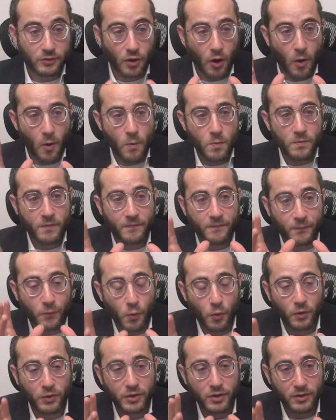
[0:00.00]
Don't
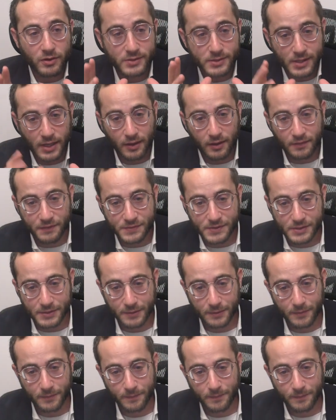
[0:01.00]
fool yourselves.